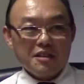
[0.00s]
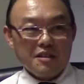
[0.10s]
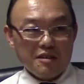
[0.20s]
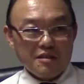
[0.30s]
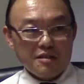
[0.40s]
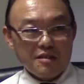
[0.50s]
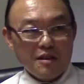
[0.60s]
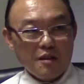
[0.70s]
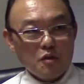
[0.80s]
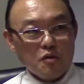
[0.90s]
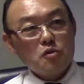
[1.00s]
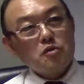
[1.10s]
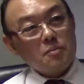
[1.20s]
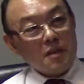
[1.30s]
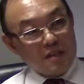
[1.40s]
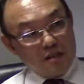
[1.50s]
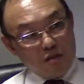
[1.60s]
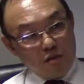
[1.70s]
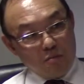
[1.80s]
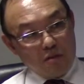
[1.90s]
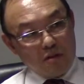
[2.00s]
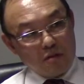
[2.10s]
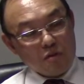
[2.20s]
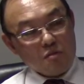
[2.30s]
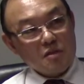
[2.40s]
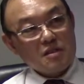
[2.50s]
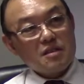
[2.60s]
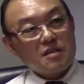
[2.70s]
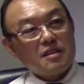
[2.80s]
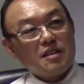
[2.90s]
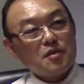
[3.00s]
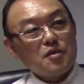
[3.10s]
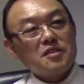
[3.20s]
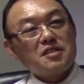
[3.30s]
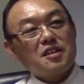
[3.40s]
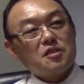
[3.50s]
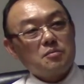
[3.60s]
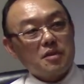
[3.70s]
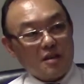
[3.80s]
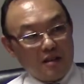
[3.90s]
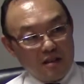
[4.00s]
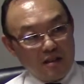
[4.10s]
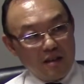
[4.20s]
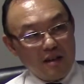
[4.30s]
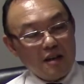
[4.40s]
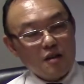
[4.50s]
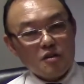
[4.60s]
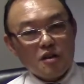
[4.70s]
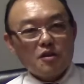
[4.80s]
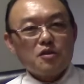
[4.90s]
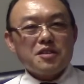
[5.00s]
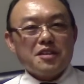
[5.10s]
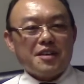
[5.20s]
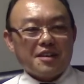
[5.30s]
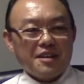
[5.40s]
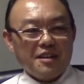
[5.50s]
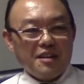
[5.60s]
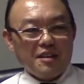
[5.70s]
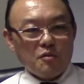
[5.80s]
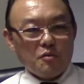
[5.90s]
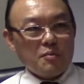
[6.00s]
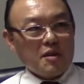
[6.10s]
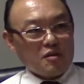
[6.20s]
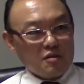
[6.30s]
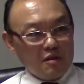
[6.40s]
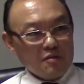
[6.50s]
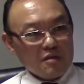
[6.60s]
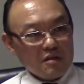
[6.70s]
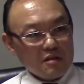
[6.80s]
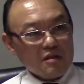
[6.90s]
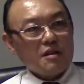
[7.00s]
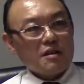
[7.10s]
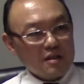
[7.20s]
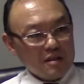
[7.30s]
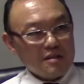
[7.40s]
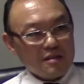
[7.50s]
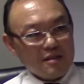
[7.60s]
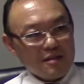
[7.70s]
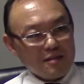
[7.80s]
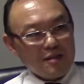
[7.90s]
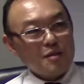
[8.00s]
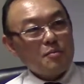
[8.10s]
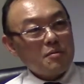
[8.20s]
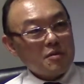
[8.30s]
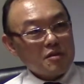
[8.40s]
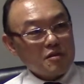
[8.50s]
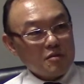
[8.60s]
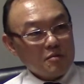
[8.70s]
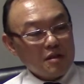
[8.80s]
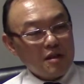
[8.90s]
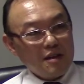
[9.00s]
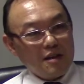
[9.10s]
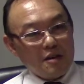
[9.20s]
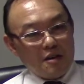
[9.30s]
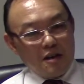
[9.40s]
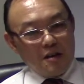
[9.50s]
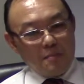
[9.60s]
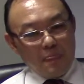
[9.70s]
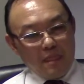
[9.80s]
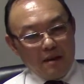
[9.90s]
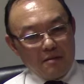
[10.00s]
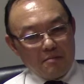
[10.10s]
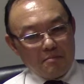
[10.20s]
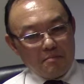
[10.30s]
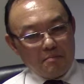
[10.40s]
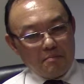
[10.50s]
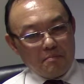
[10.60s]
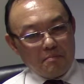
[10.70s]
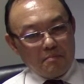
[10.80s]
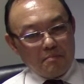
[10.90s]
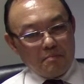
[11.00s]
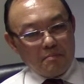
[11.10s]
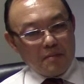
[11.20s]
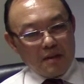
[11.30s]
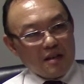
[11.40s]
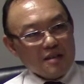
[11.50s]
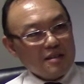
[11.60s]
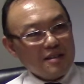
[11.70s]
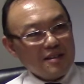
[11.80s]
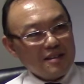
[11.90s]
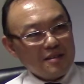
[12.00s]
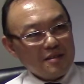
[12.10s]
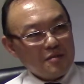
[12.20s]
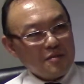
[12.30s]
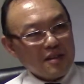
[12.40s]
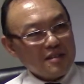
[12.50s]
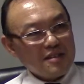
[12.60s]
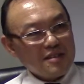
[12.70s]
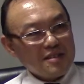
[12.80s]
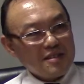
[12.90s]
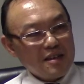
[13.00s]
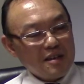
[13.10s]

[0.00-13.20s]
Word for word: years to replace the new plant, which means that the increases had to be higher. Mm. So it looks like we're being soft, I guess, in, in, in the public's terms. Um, but actually, the fact is,